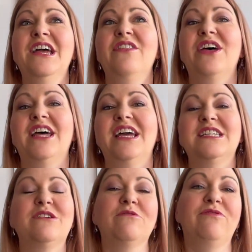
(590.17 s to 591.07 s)
that
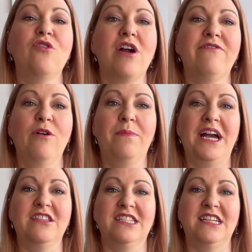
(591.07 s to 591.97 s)
it's called 404
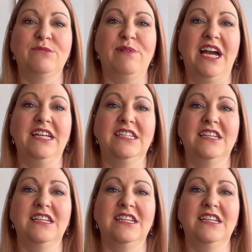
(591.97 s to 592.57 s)
Pages Explained,